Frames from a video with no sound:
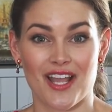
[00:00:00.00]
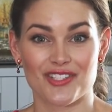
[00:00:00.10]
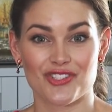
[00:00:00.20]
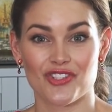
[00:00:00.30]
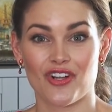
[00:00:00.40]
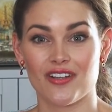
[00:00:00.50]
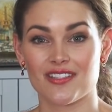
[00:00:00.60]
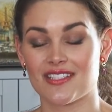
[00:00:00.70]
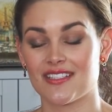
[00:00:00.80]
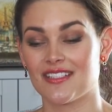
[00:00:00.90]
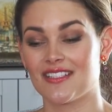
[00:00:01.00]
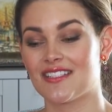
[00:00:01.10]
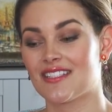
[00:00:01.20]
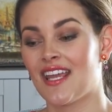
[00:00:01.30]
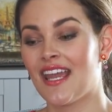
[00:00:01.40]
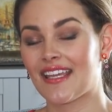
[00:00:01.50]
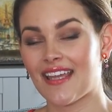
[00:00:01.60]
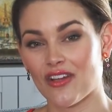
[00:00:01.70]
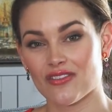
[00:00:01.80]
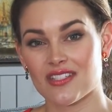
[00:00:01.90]
I started
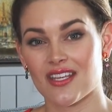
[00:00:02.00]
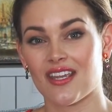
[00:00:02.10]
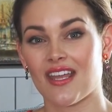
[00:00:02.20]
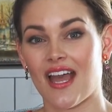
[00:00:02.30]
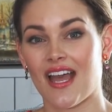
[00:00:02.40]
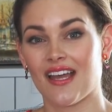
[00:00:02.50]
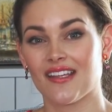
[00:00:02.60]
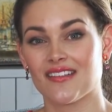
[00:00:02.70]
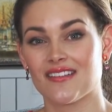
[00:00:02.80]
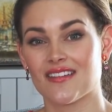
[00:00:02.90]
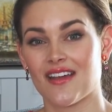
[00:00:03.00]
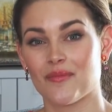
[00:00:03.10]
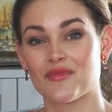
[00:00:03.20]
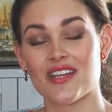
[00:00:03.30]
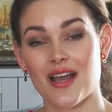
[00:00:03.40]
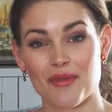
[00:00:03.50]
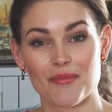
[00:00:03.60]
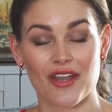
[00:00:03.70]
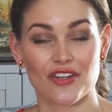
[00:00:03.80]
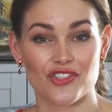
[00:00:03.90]
counting and
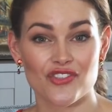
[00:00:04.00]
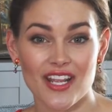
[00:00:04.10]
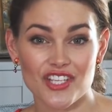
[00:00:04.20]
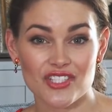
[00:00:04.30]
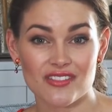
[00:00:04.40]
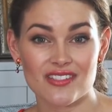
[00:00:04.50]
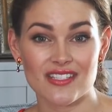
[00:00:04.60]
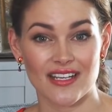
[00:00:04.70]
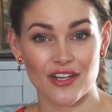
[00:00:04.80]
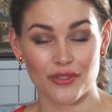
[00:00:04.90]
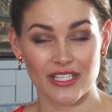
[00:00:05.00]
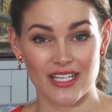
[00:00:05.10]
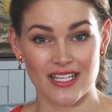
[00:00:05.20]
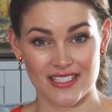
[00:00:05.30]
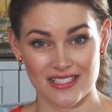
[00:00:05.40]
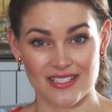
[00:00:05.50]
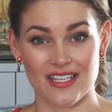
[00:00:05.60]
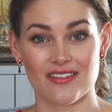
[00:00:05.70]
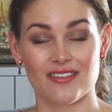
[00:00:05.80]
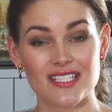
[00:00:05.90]
timing my contractions, and I realized
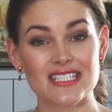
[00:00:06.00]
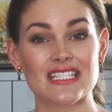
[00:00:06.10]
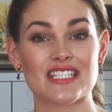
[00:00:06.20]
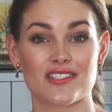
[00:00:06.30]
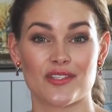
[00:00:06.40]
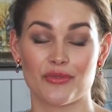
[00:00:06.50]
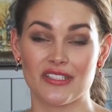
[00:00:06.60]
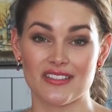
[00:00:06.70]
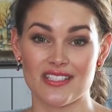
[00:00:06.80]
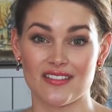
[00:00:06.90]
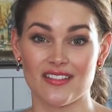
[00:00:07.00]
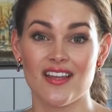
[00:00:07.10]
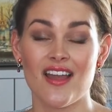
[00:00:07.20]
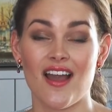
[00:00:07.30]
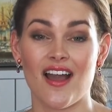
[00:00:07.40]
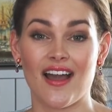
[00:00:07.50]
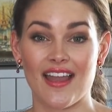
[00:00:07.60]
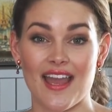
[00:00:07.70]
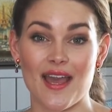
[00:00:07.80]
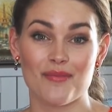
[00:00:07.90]
that this is the real deal.
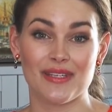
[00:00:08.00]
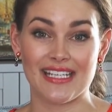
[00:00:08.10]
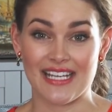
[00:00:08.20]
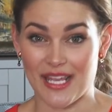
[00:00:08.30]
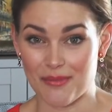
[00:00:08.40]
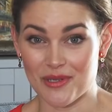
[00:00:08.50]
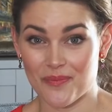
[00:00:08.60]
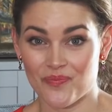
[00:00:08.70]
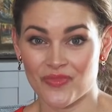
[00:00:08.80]
I am in labor.